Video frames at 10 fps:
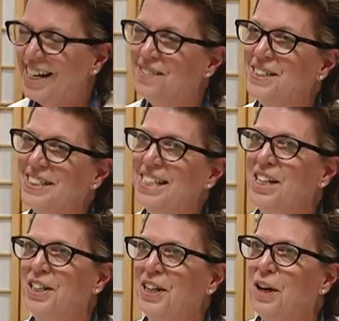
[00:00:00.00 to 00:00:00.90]
and I will say,
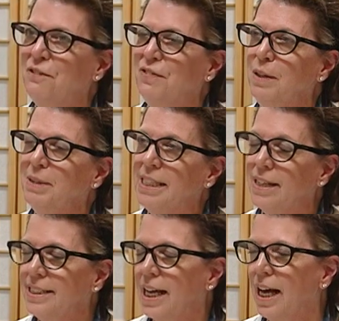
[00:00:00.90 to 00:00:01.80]
you know, FEMA
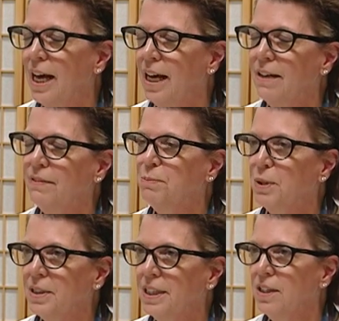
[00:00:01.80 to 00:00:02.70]
does have a
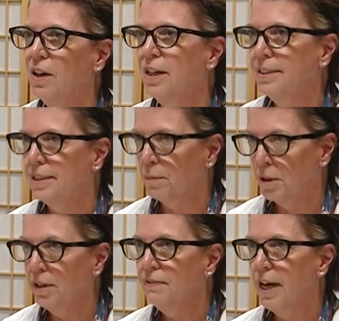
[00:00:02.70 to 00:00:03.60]
booklet called
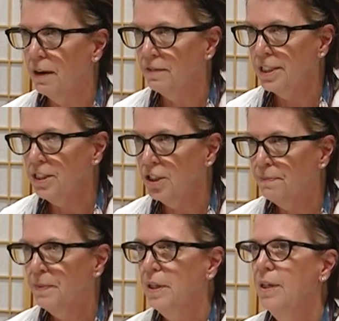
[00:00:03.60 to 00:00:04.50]
"Summary of Coverage."
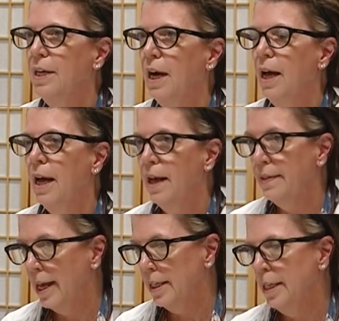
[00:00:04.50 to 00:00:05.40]
Oh, good.
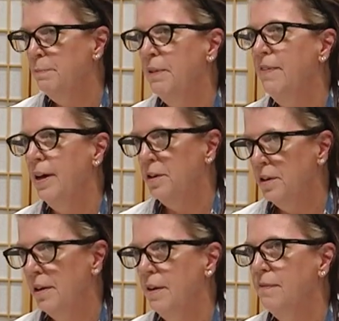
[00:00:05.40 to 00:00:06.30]
And that can be found
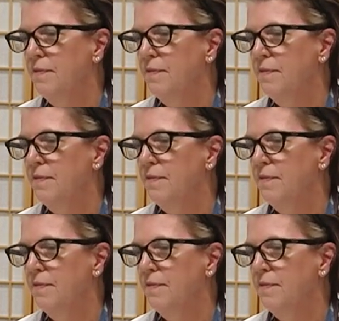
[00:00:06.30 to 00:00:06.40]
on the